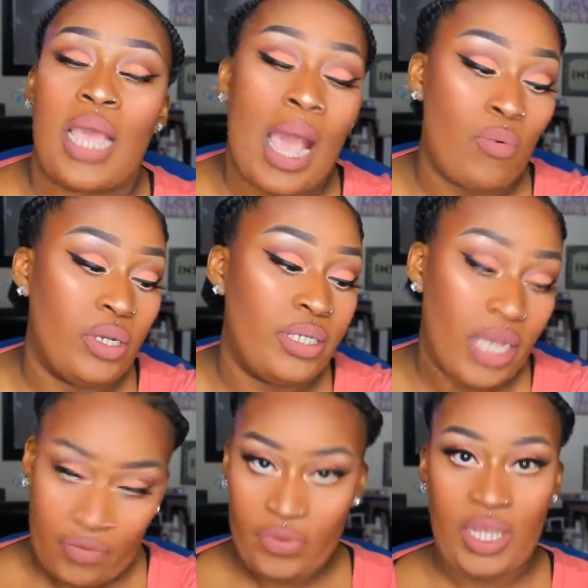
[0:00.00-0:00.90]
I will
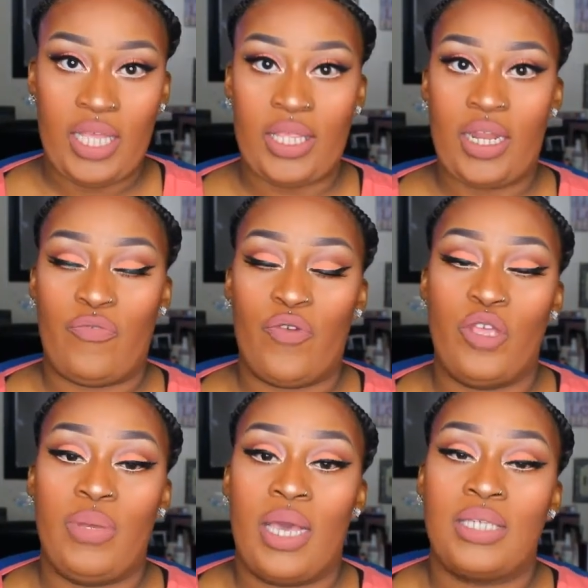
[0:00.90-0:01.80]
definitely get that up for you,
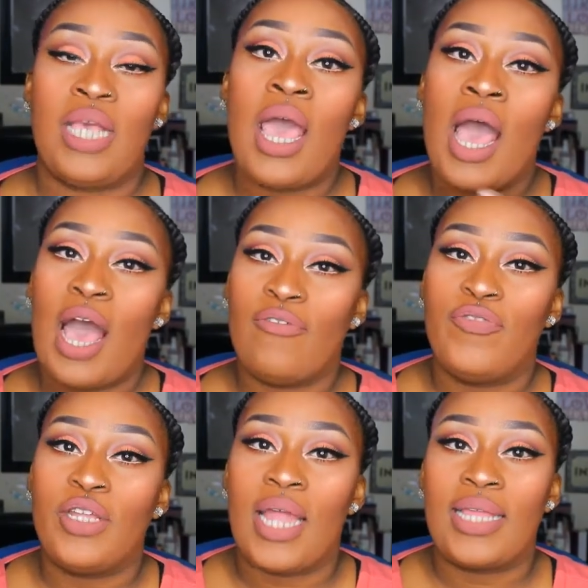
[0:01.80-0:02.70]
because I
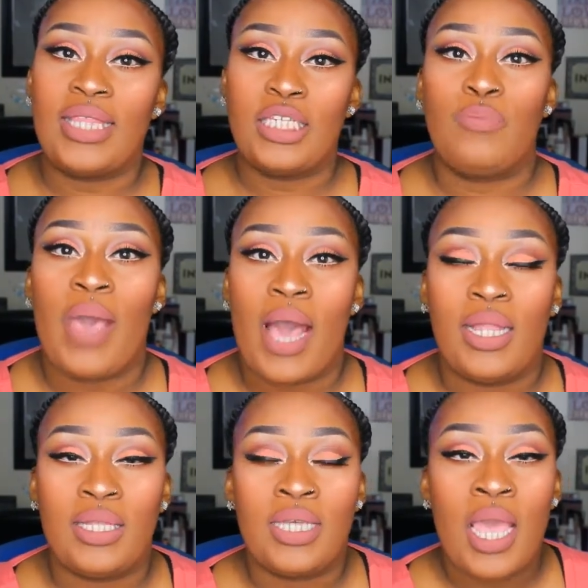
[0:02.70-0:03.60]
feel like this
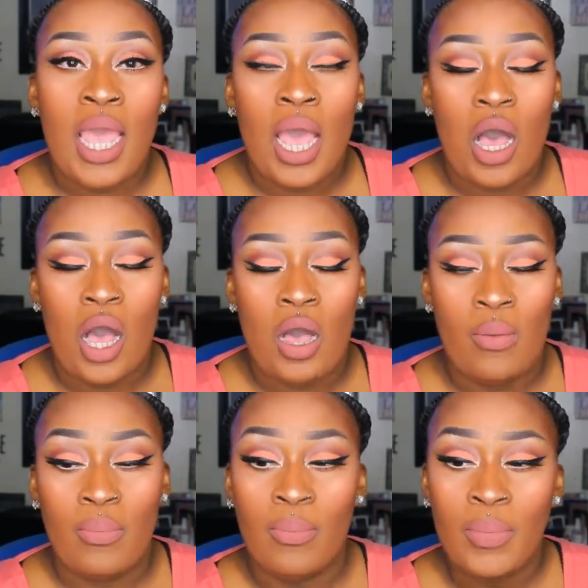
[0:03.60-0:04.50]
palette,
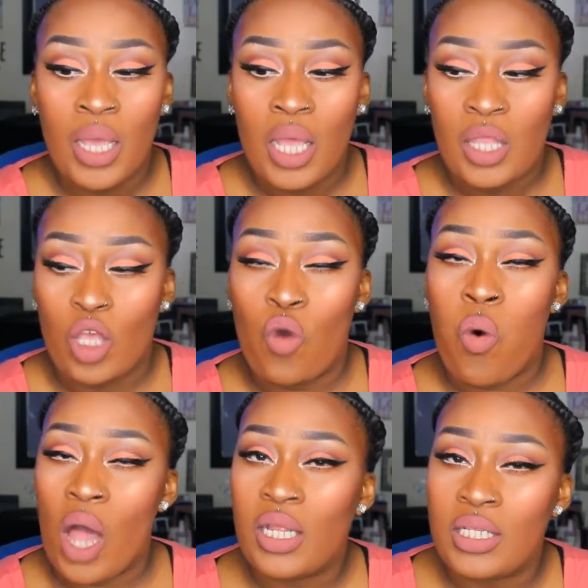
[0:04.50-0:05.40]
the
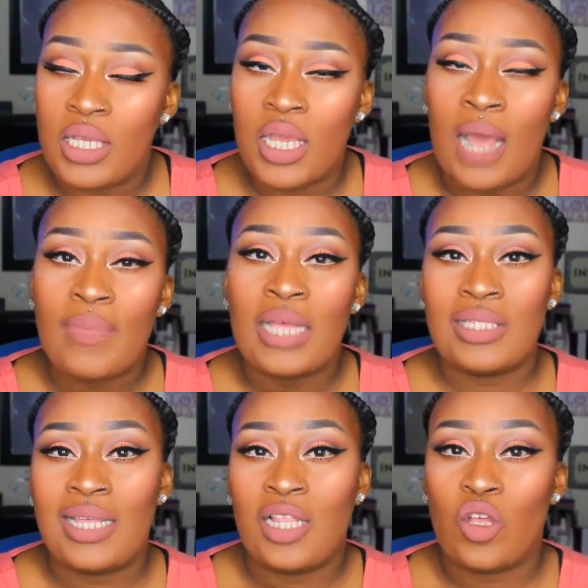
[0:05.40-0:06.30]
quality, I'm not
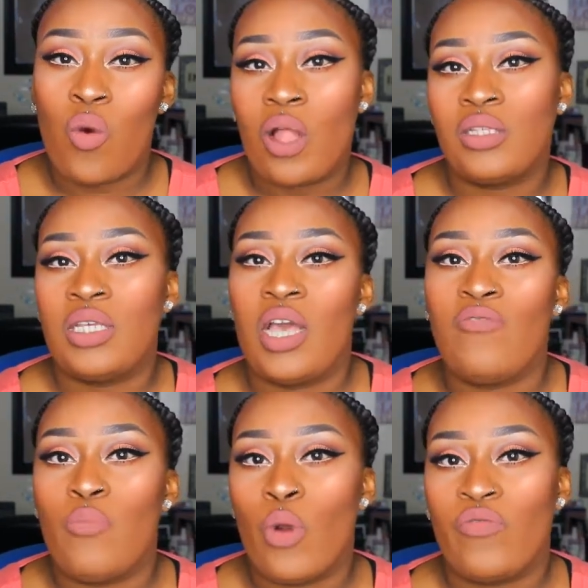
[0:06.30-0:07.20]
saying that the quality of
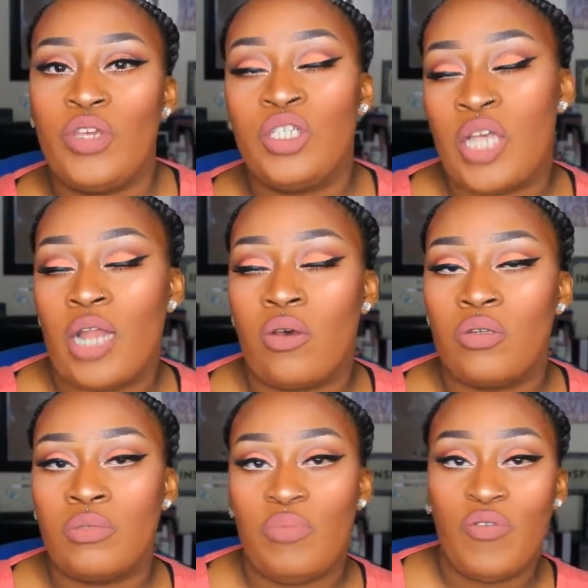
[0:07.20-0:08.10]
Morphe
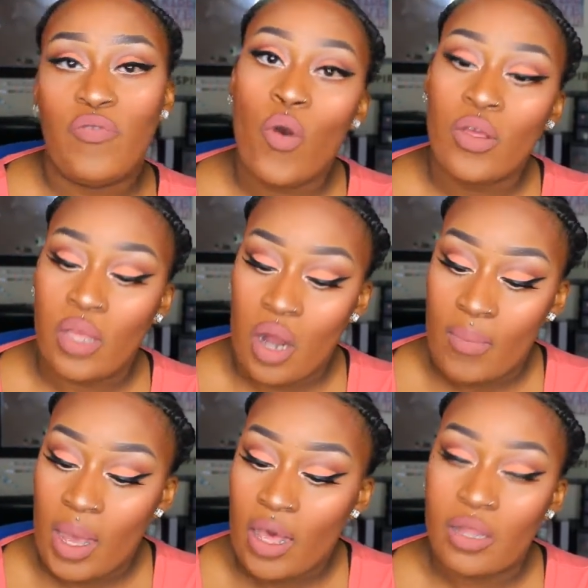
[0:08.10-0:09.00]
shadows before then on
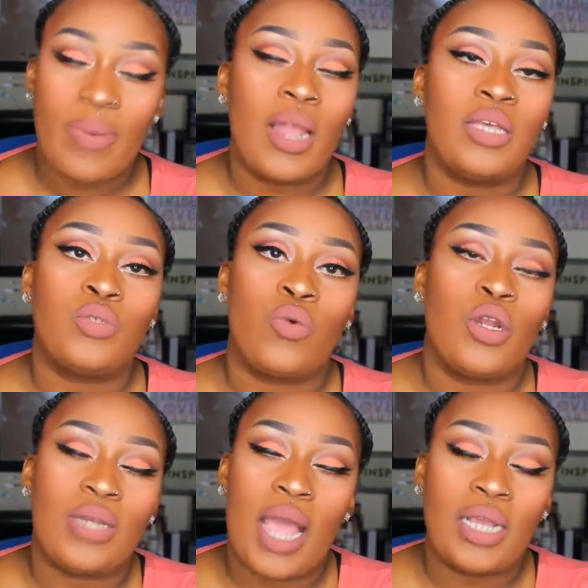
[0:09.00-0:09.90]
my other palettes were
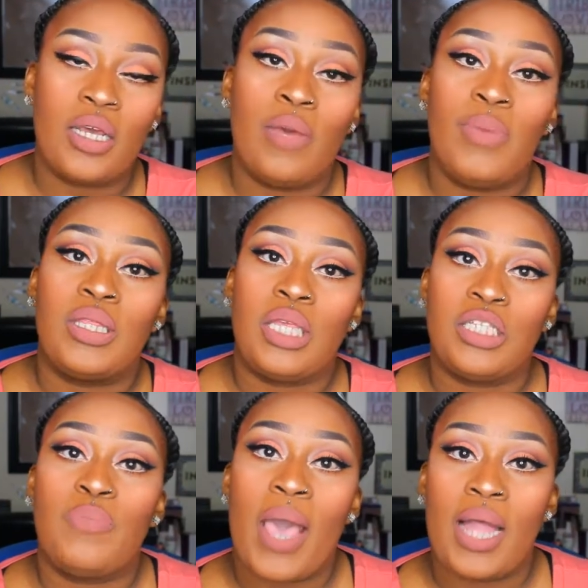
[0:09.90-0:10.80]
not good, but
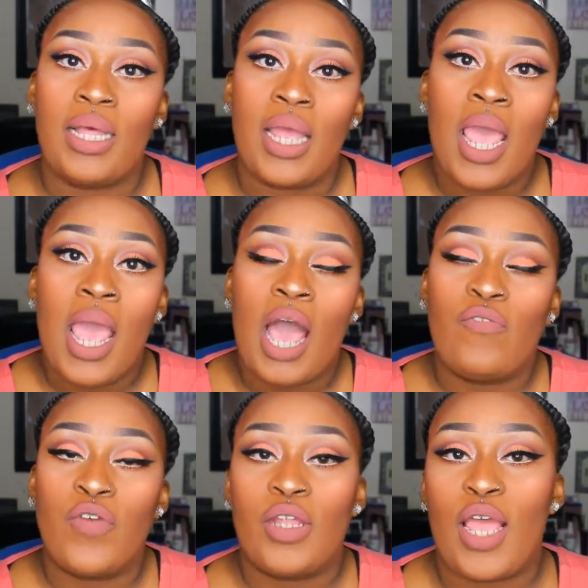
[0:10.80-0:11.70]
this palette, I
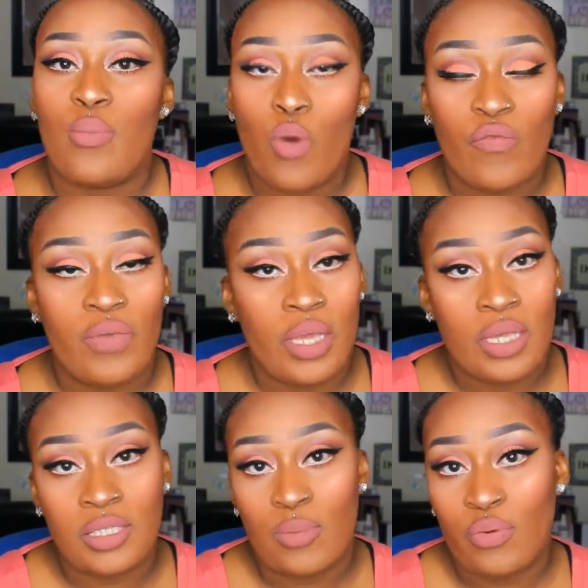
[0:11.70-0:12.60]
feel like Morphe
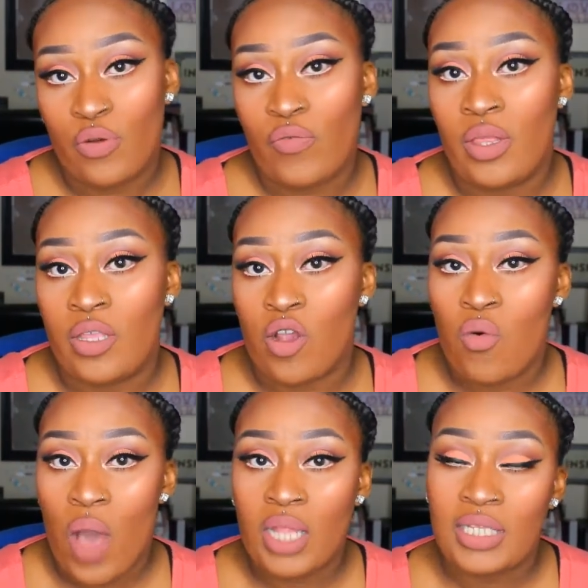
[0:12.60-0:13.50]
is improving their
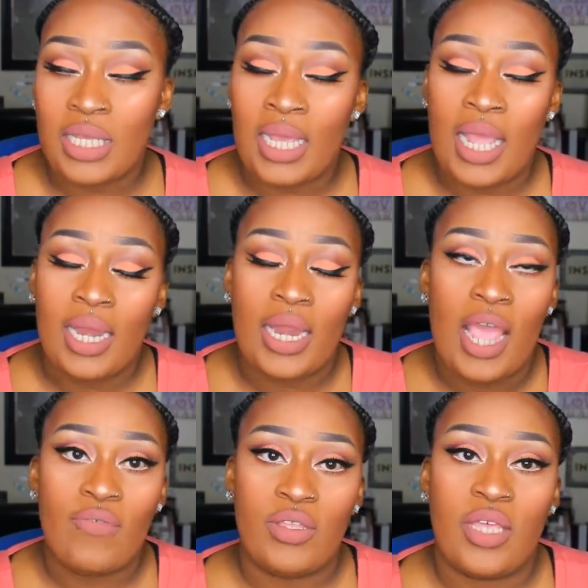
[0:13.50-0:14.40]
quality and
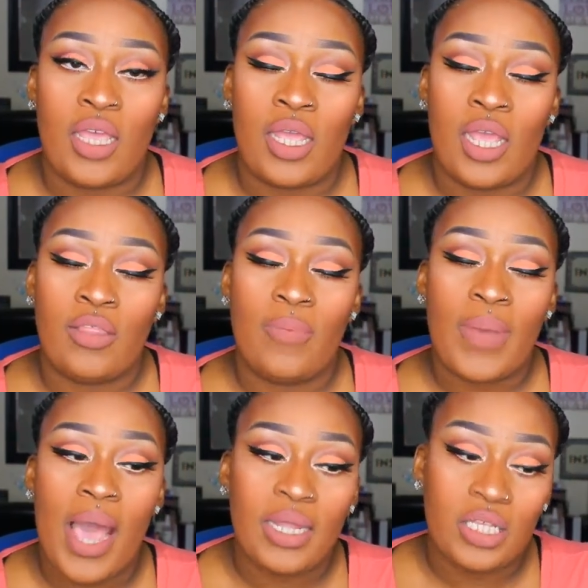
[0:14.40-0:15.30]
everything in their
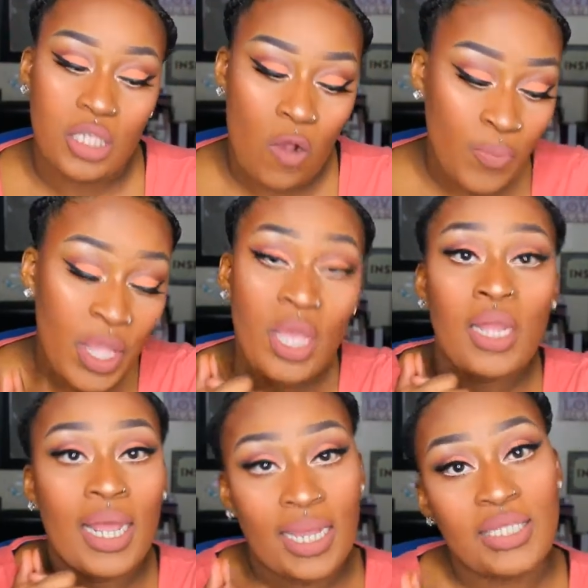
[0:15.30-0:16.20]
palette. So
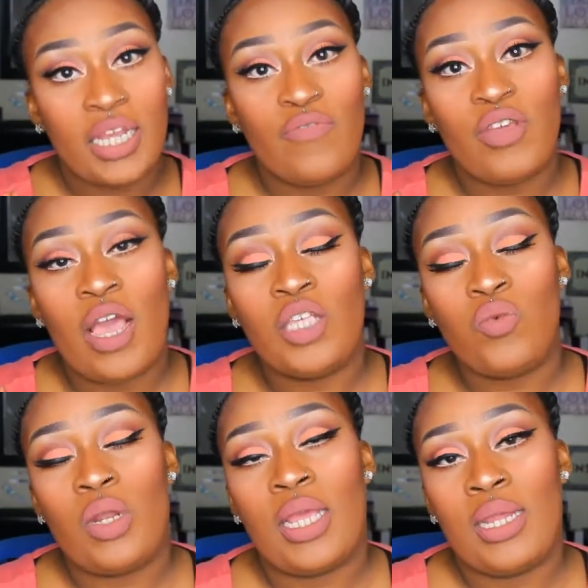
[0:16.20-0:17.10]
like I said, if you guys
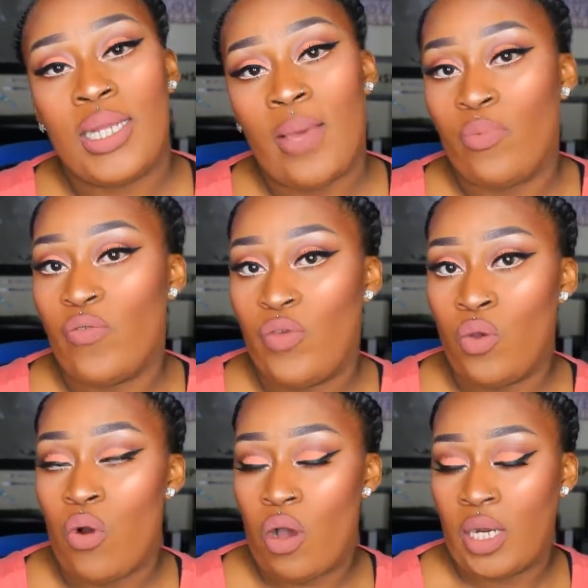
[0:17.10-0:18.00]
want an in-depth
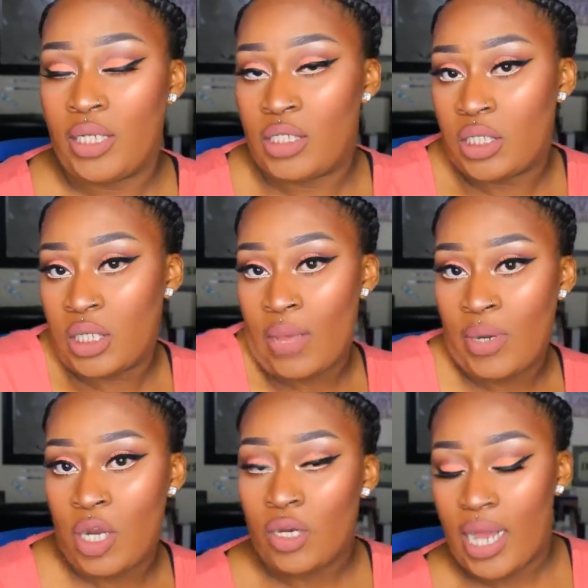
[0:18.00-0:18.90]
review on it, just let
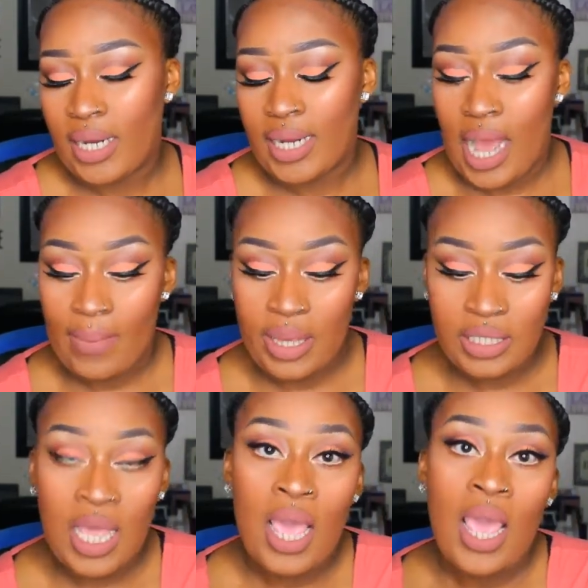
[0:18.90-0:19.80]
me know down in the comments.